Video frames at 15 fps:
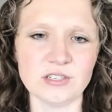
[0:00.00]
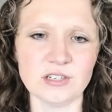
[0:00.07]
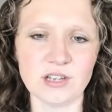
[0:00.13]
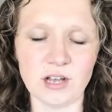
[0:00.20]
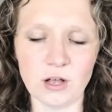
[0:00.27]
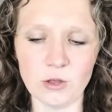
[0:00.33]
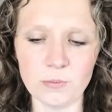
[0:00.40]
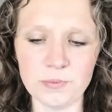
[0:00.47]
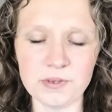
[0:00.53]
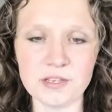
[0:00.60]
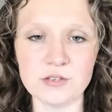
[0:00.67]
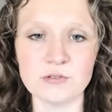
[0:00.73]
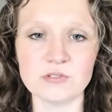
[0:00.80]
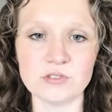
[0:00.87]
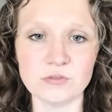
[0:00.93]
helping
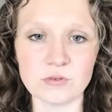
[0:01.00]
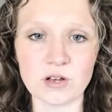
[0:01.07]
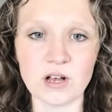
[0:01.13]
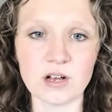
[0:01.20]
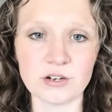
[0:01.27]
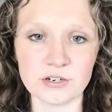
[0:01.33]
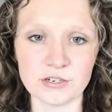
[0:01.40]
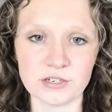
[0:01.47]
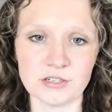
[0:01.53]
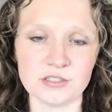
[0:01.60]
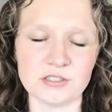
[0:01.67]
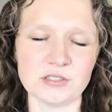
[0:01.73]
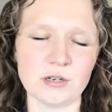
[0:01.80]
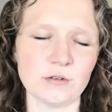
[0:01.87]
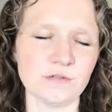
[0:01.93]
you to conquer
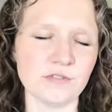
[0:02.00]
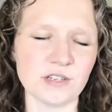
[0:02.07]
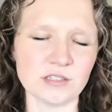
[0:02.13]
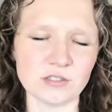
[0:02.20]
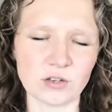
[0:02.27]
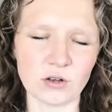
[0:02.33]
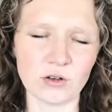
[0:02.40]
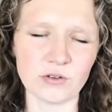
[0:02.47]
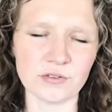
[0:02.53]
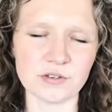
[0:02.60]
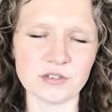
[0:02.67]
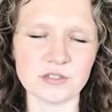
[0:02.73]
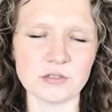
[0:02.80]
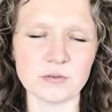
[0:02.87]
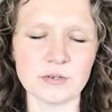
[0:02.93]
yourself. That's all they're
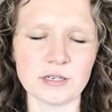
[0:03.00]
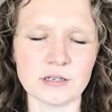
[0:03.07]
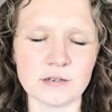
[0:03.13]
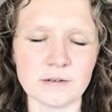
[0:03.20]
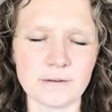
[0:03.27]
doing.